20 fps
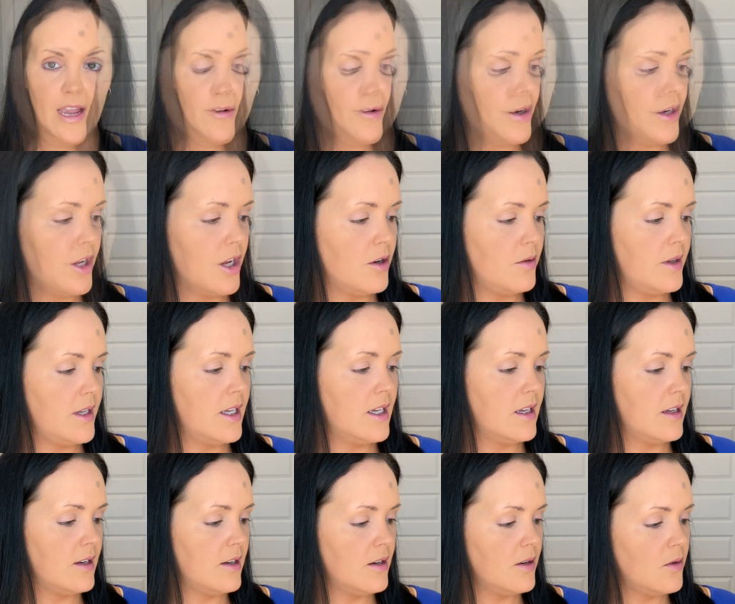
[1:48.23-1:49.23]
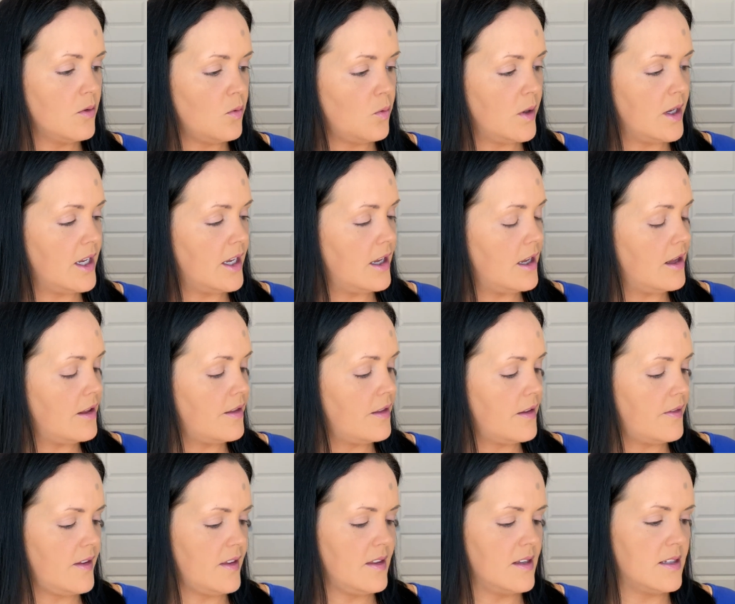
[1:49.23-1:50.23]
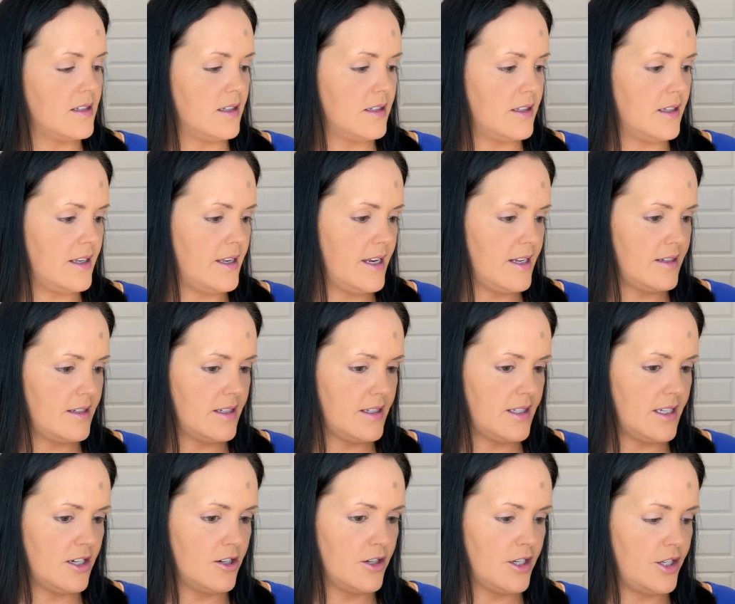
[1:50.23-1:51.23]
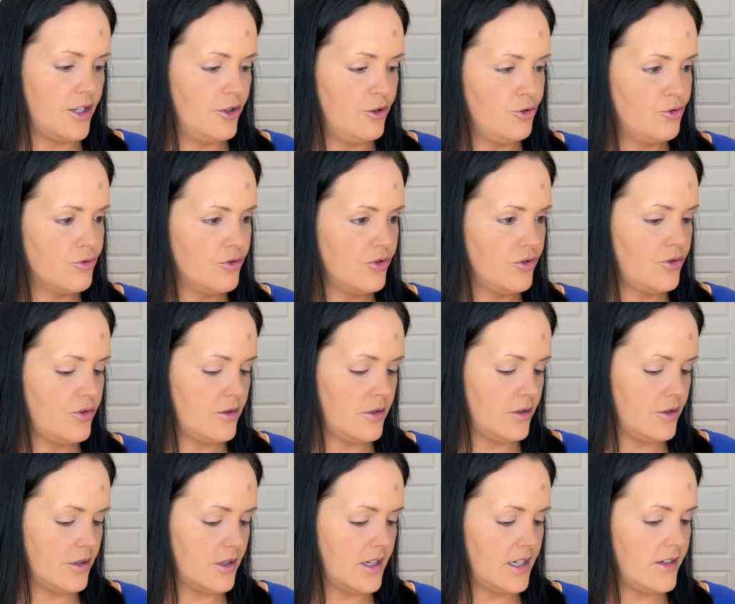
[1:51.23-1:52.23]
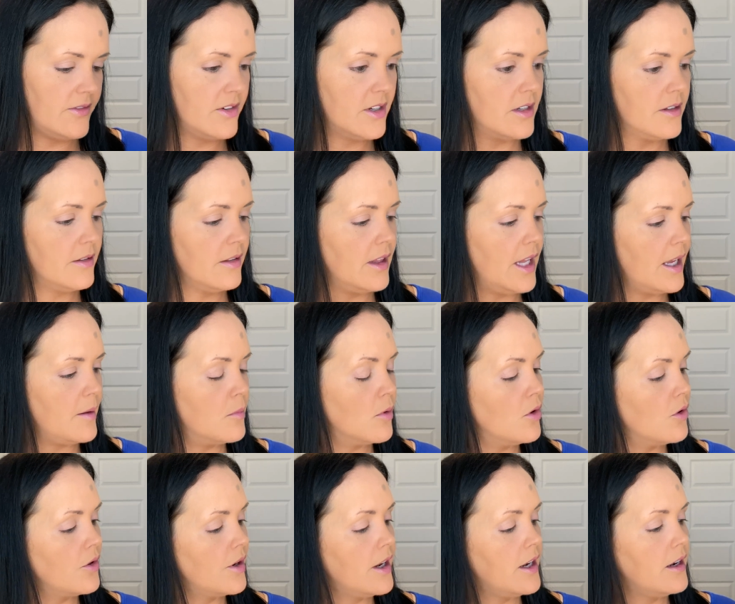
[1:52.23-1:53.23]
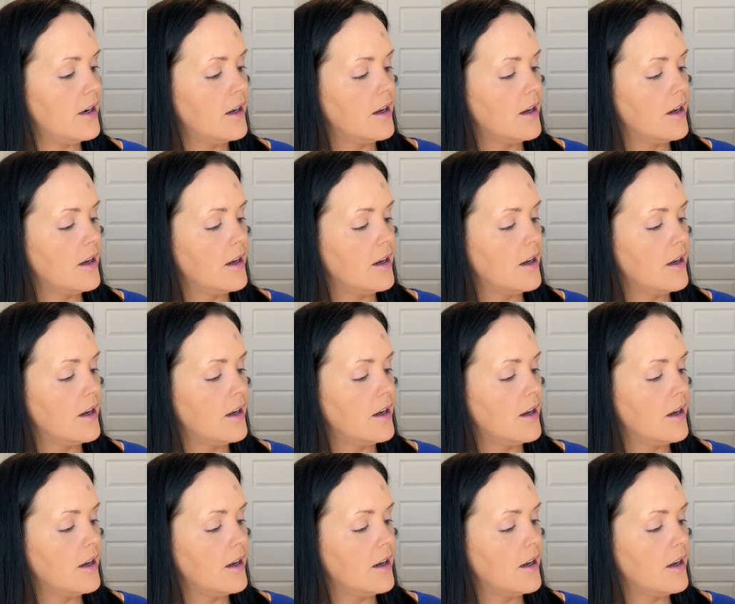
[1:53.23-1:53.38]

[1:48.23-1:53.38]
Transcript: I'm gonna go in with, I think this is the Necessary Neutrals. There's not even a label on it.